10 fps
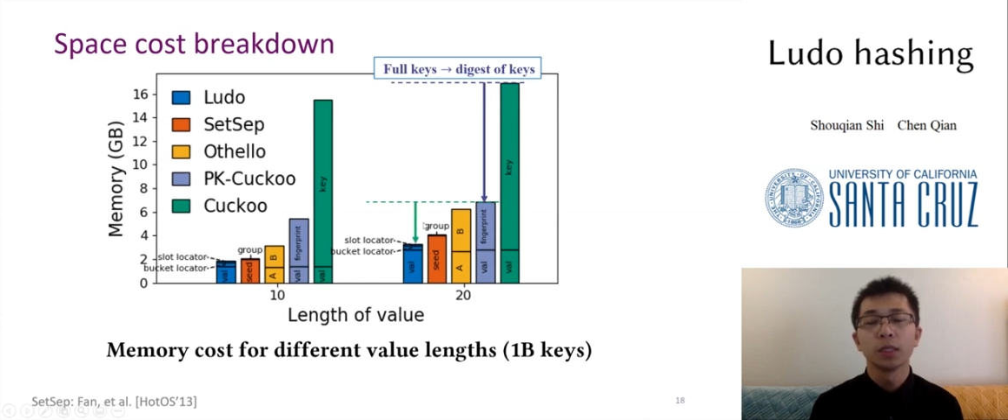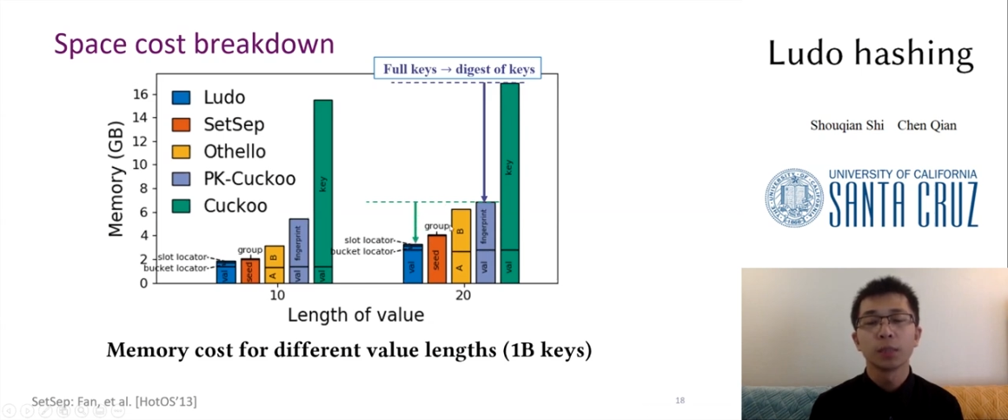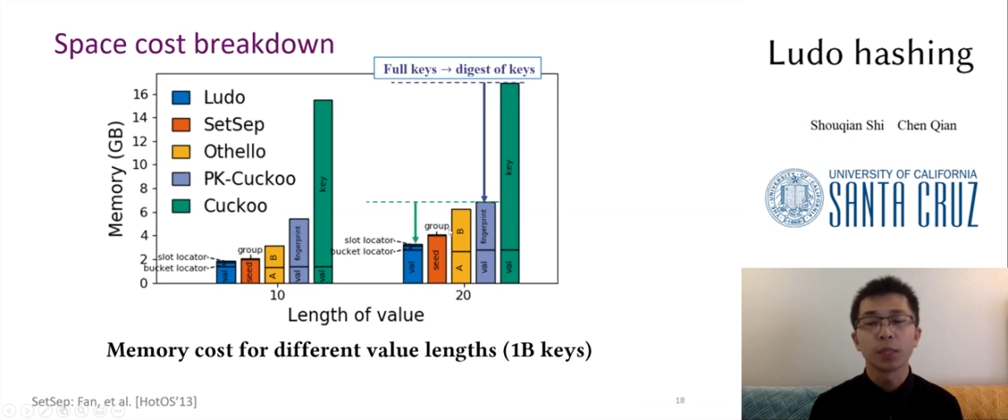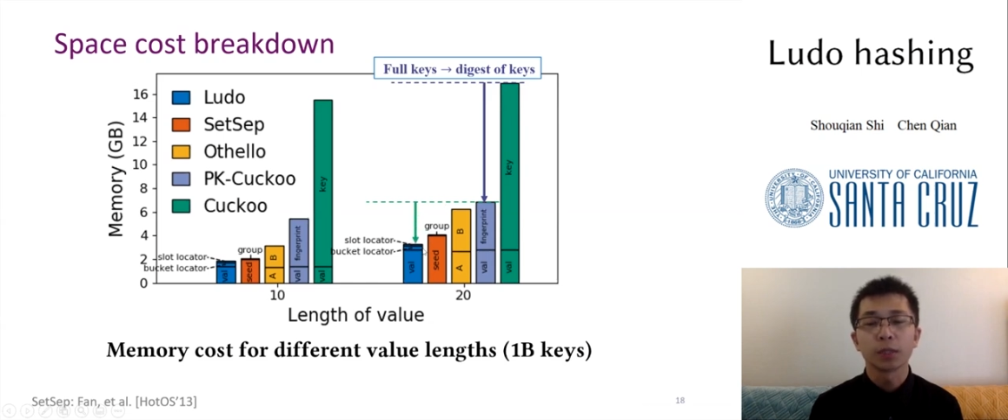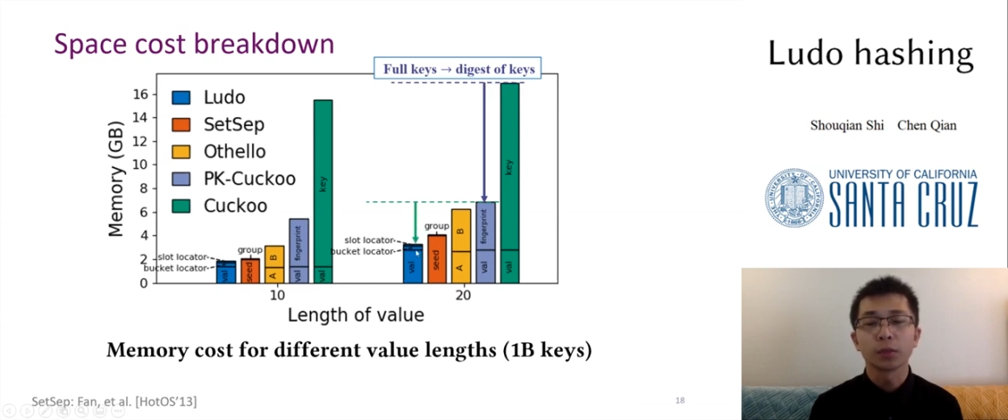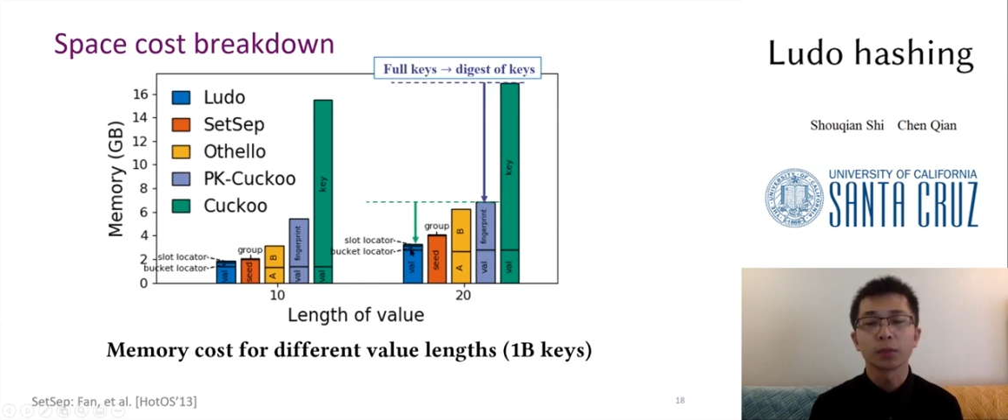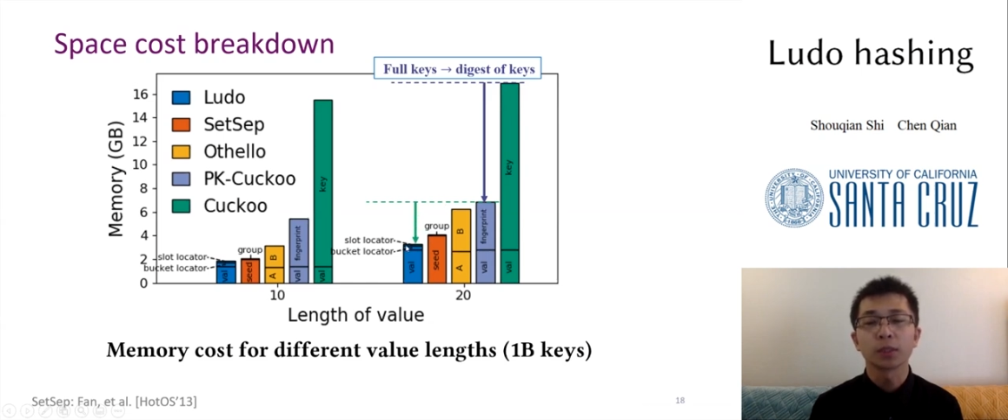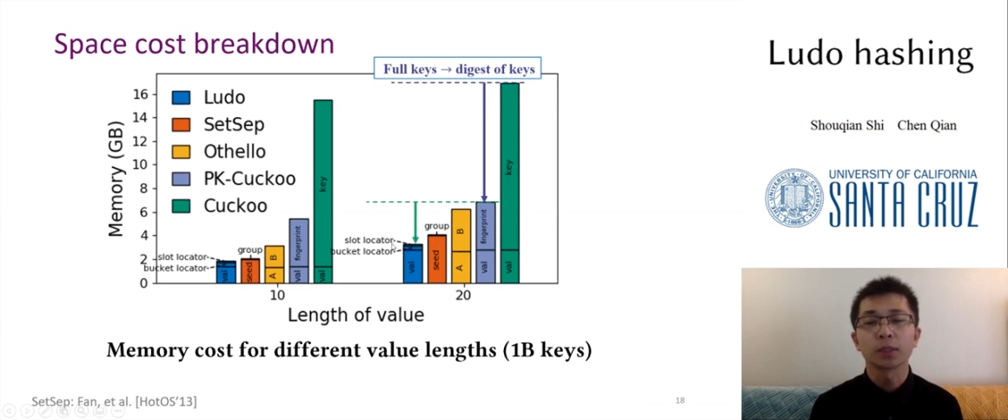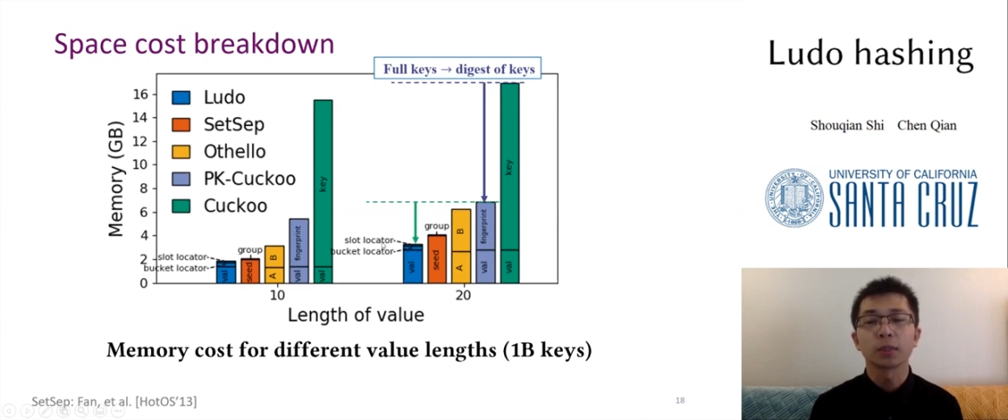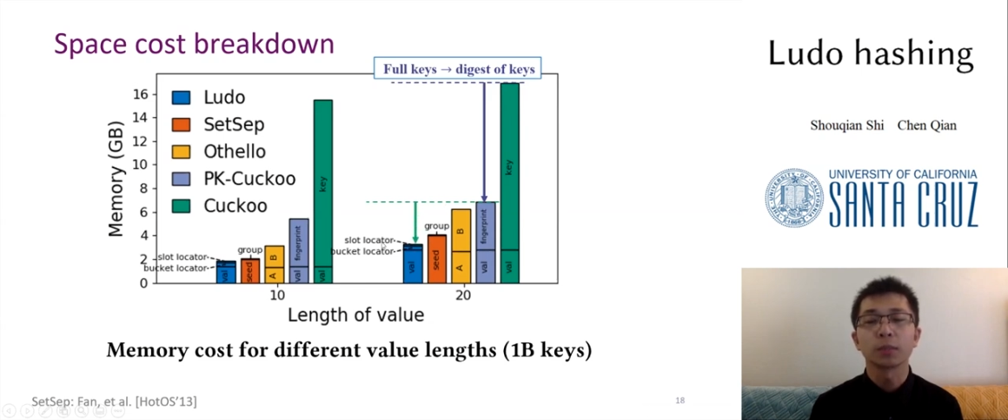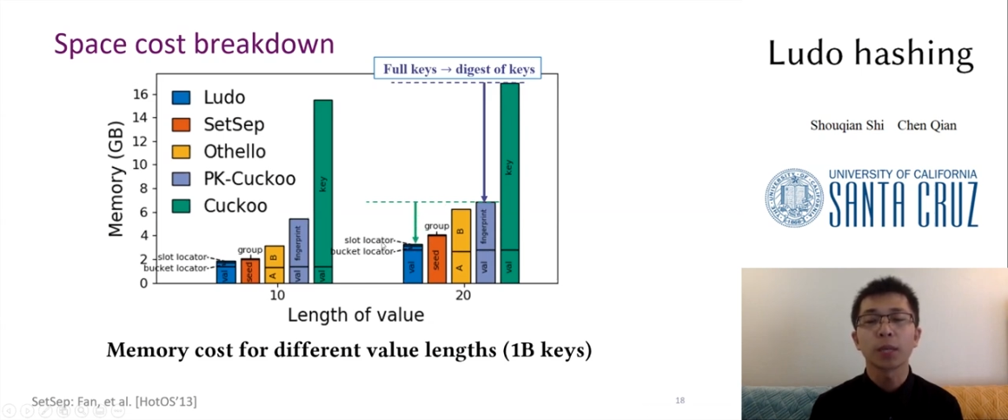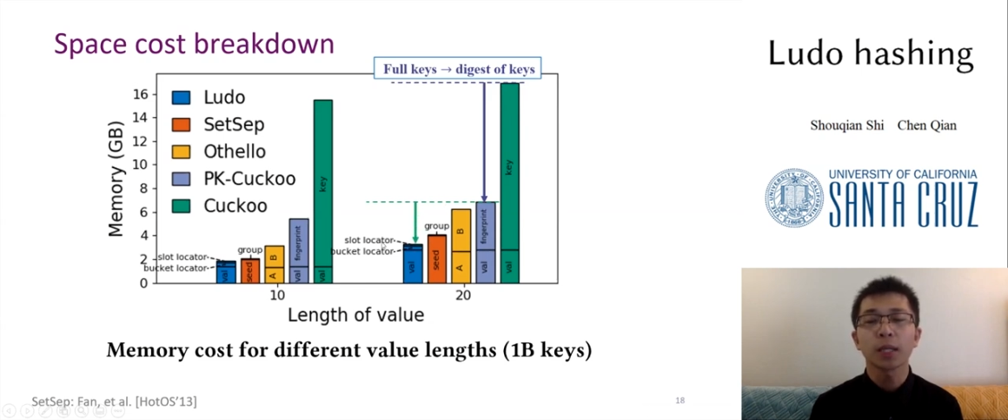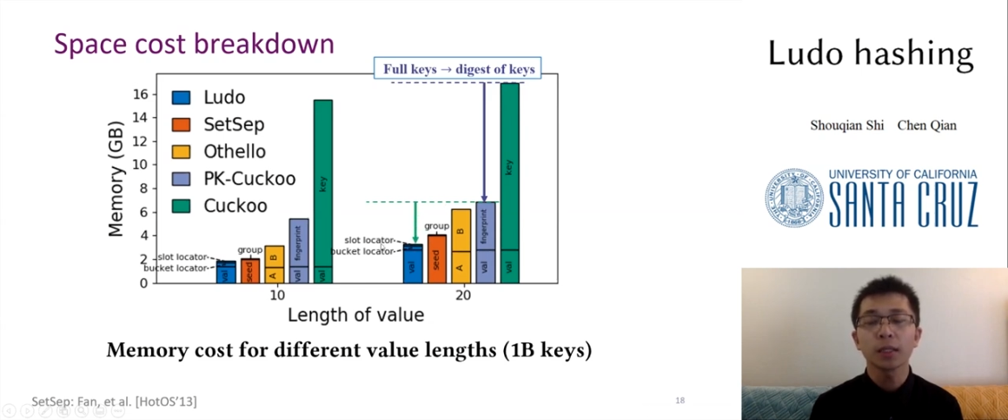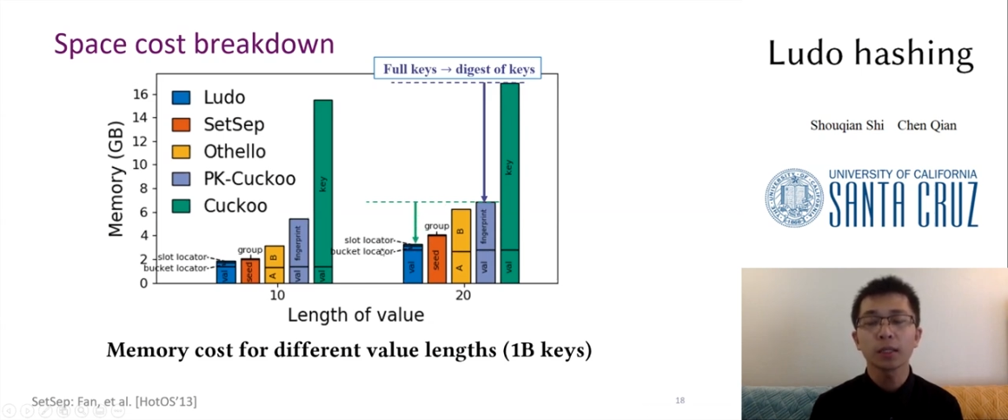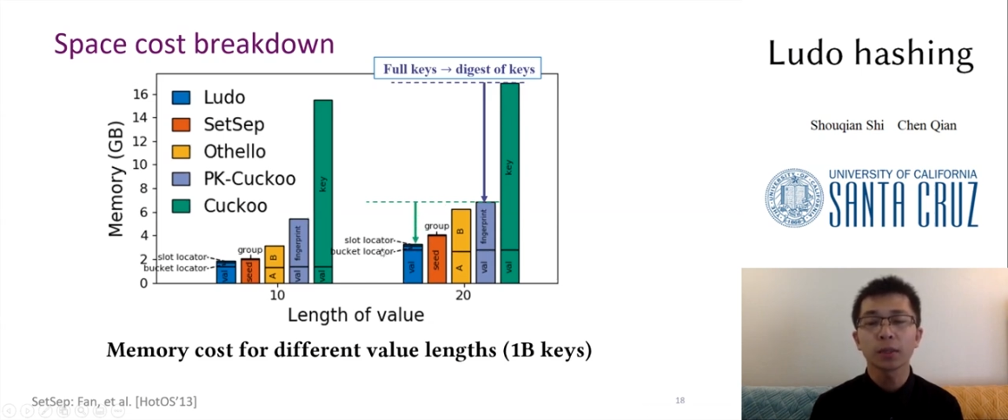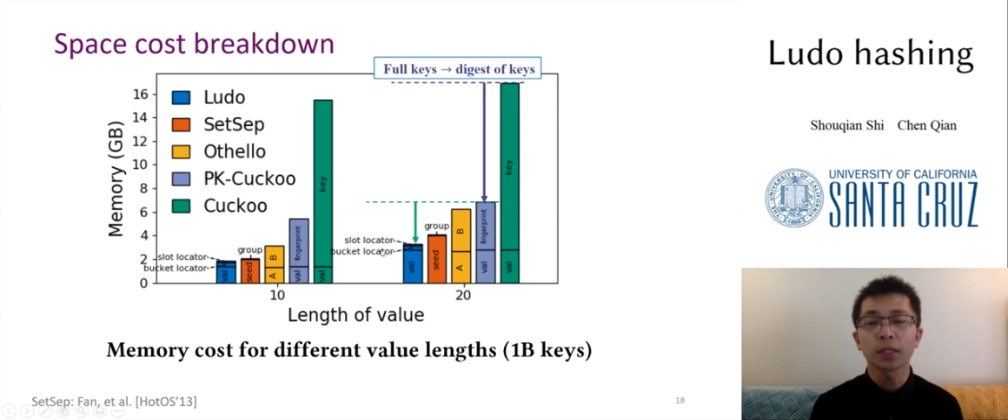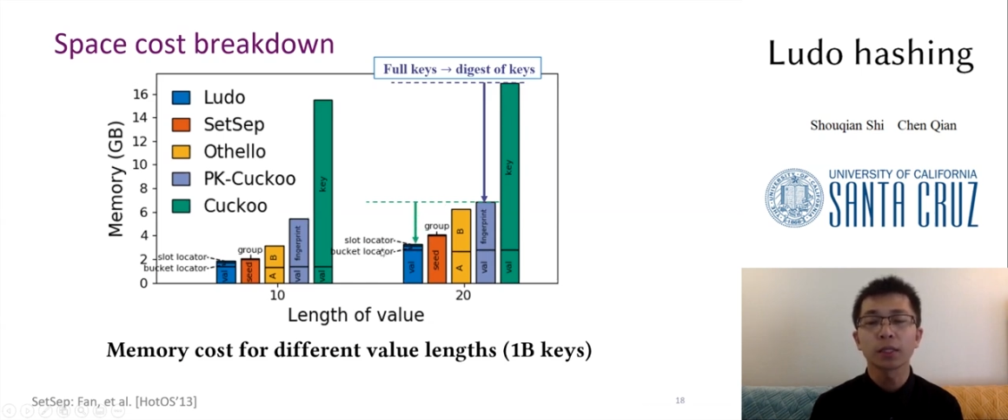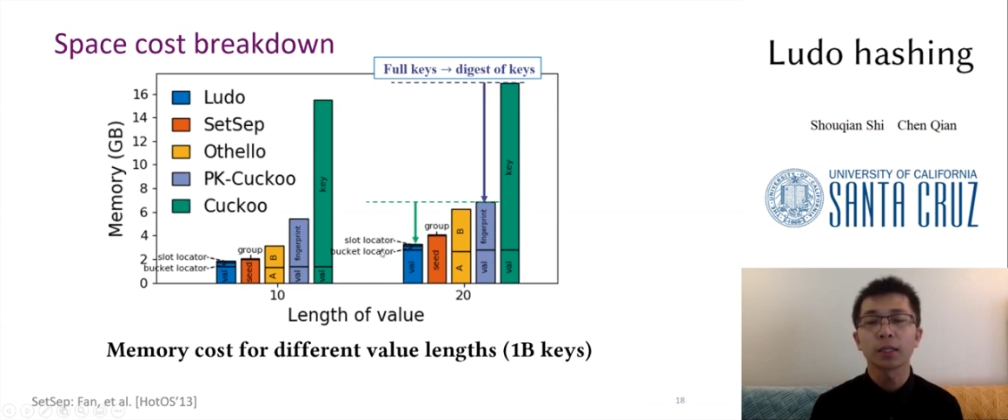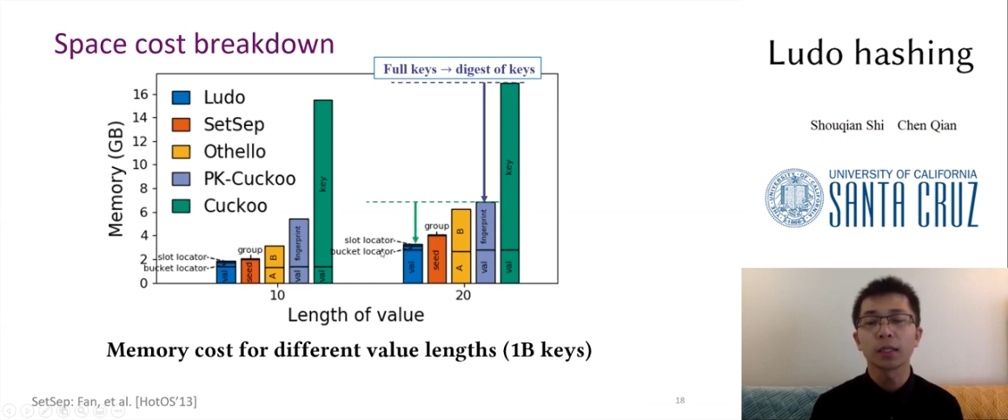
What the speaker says: by using the bucket locator